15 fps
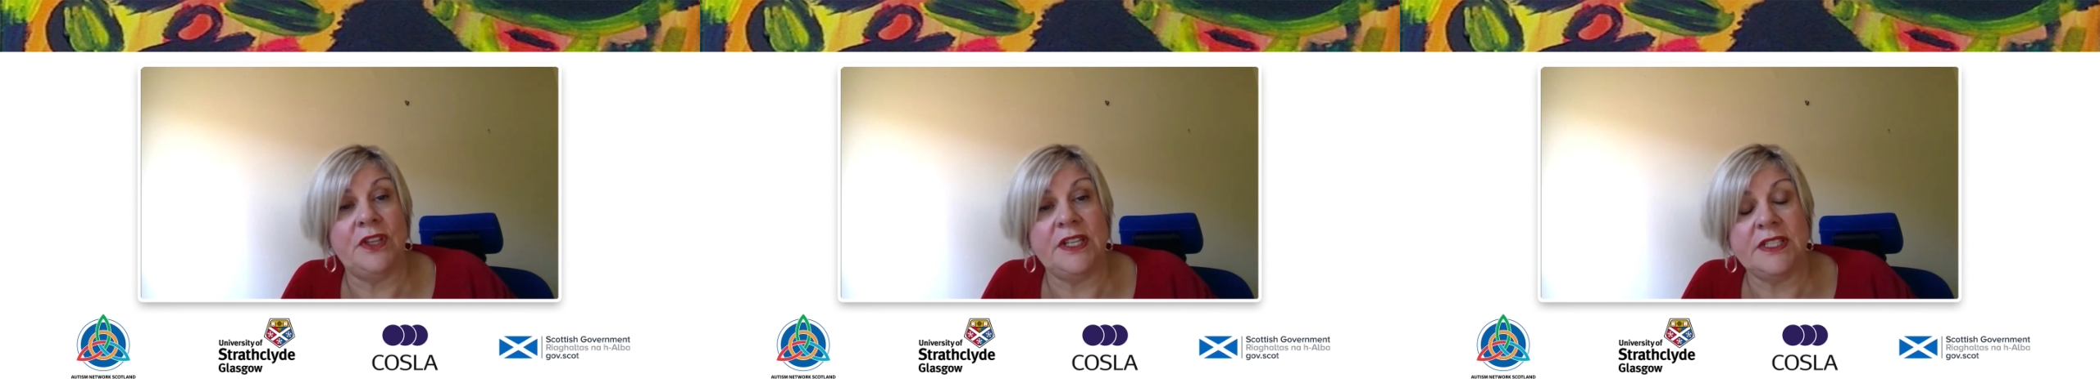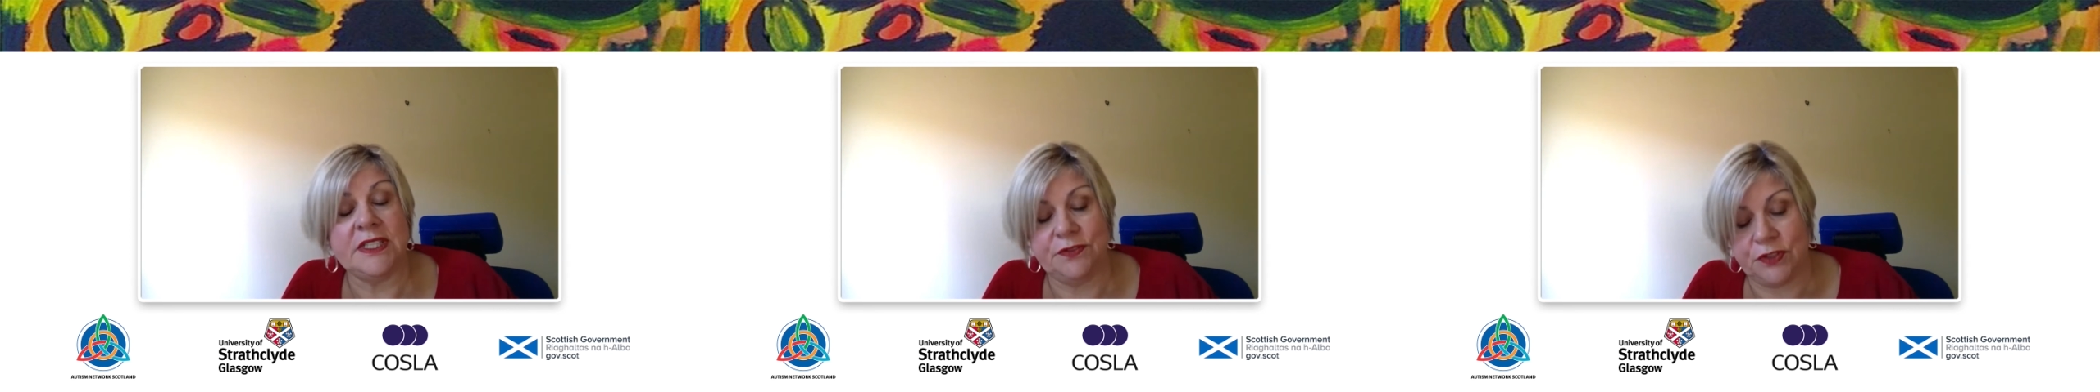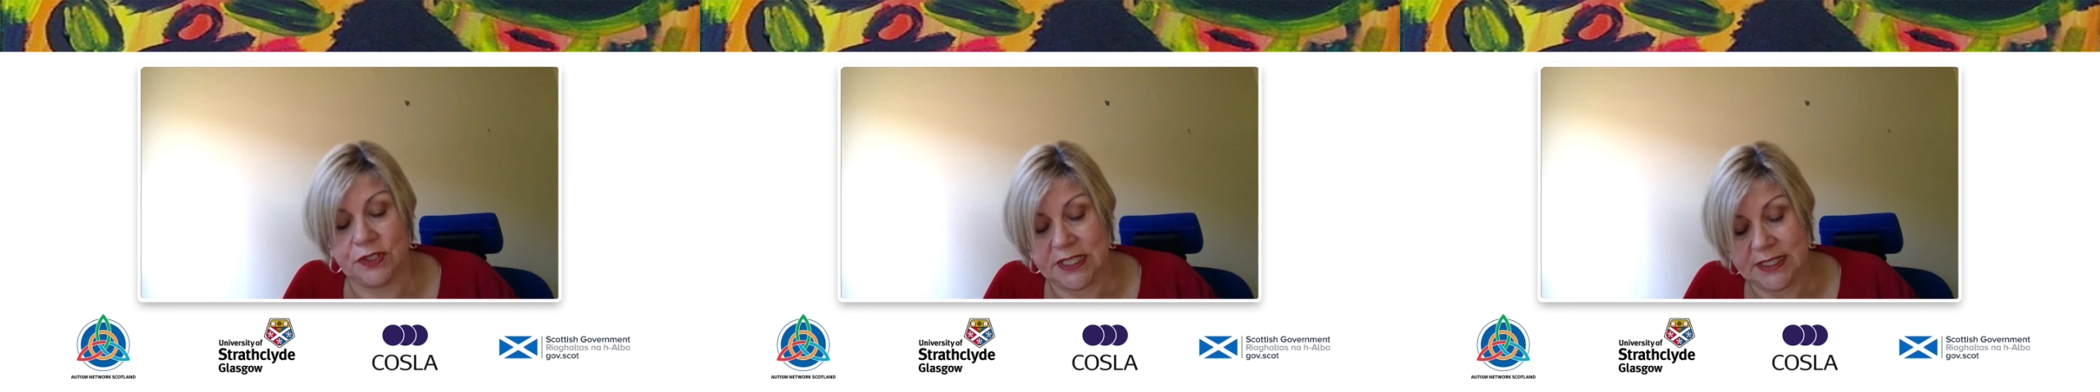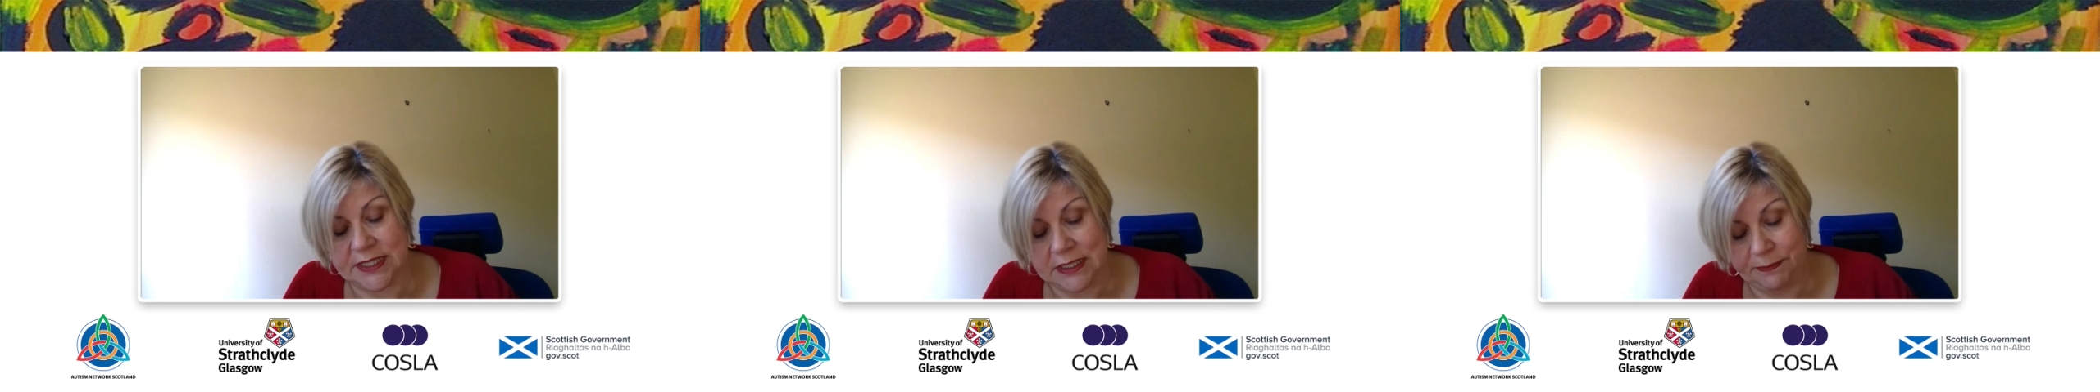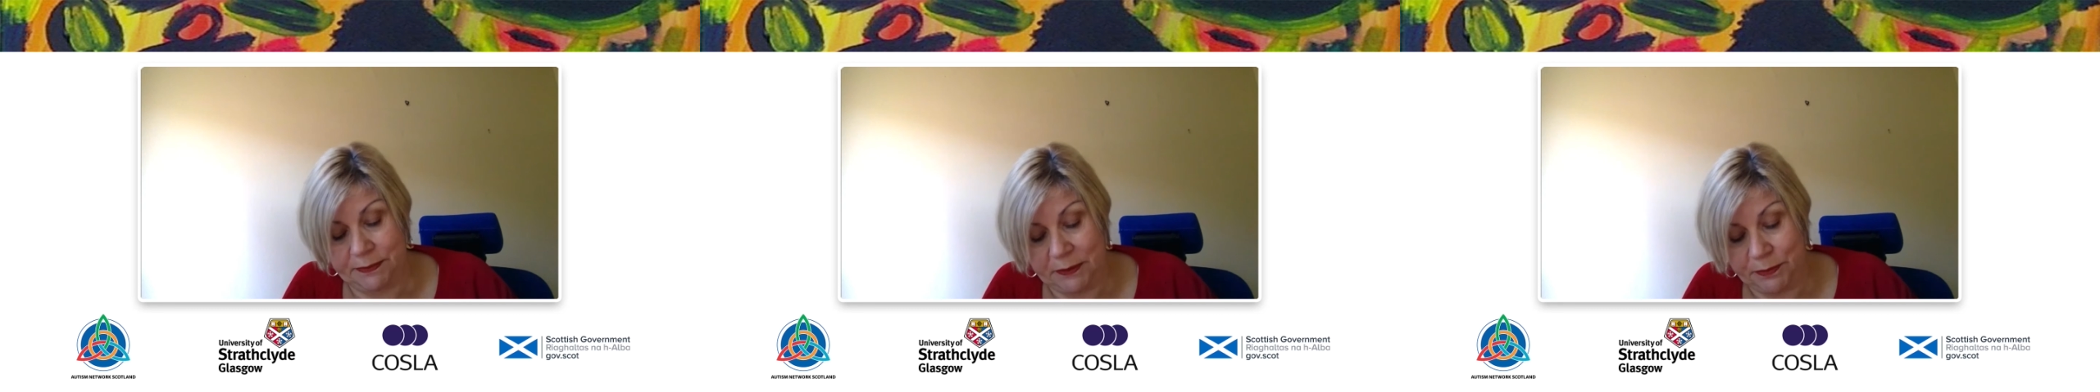the needs of
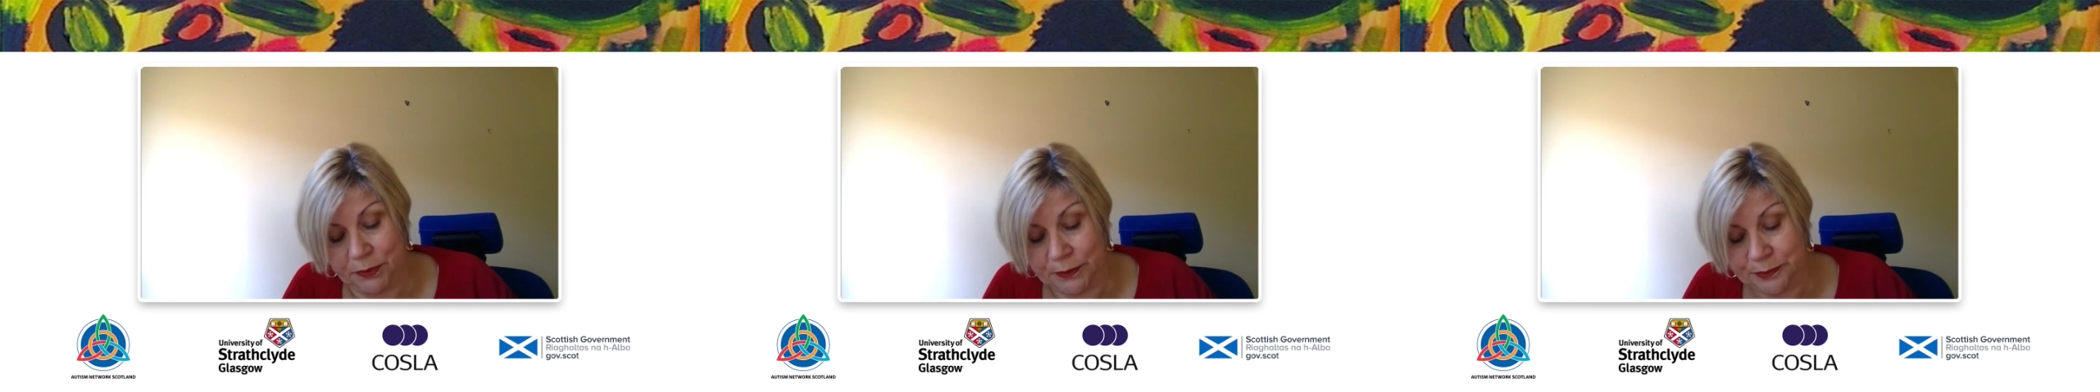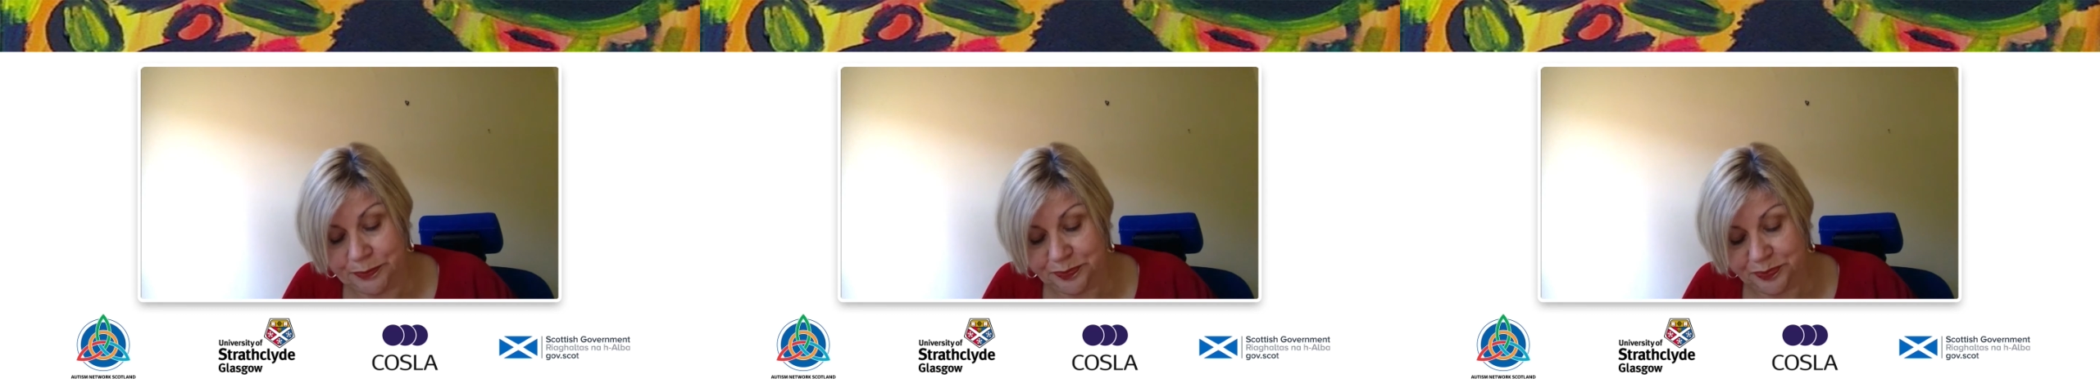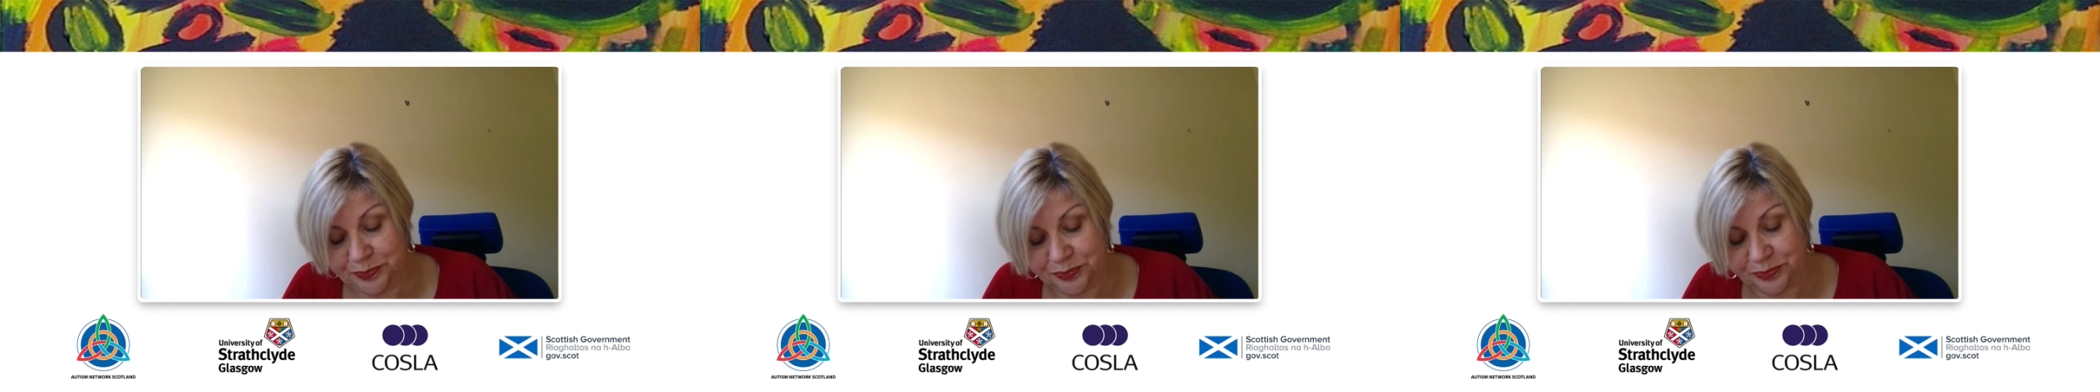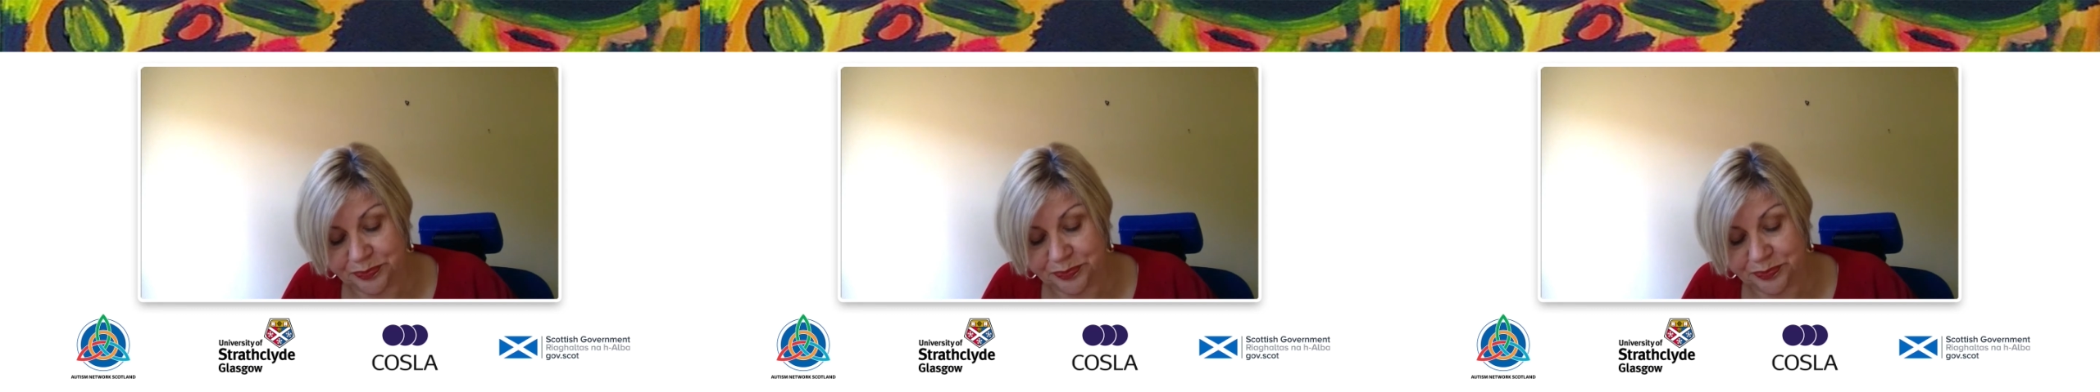autistic people.